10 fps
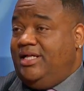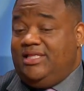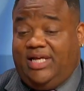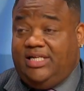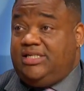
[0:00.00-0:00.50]

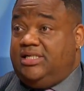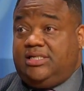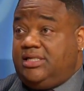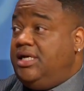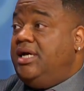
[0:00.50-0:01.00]
They
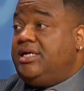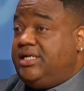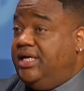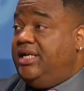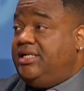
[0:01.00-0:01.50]
just
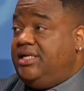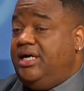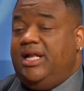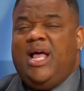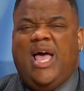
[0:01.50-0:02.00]
get it
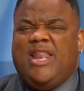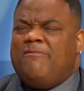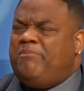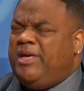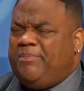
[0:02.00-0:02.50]
done. And
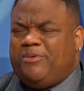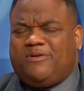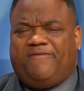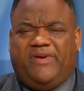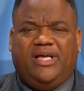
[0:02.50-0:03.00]
if
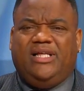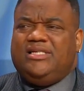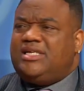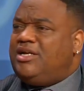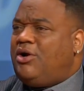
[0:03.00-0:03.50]
people's
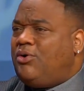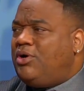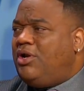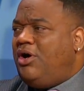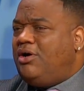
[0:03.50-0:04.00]
feelings get hurt
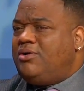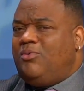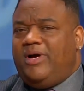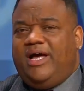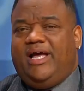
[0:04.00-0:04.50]
along the
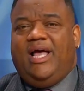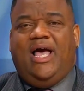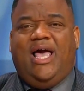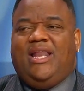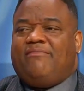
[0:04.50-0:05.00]
way,
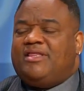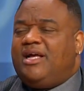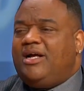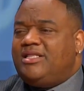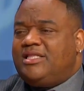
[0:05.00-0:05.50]
and if
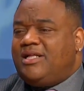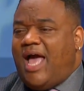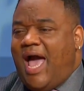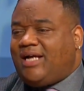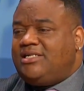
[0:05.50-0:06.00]
their the
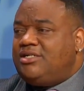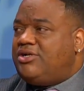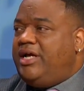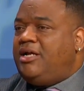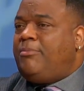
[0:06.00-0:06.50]
actions are
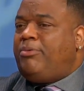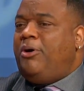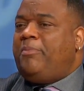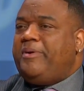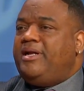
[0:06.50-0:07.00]

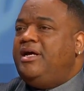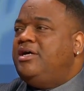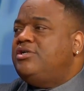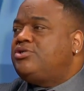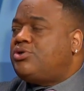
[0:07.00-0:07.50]
inappropriate,
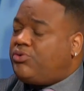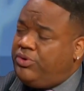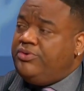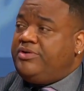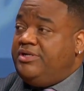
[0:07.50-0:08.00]

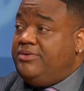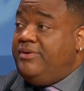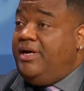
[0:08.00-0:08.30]
screw you.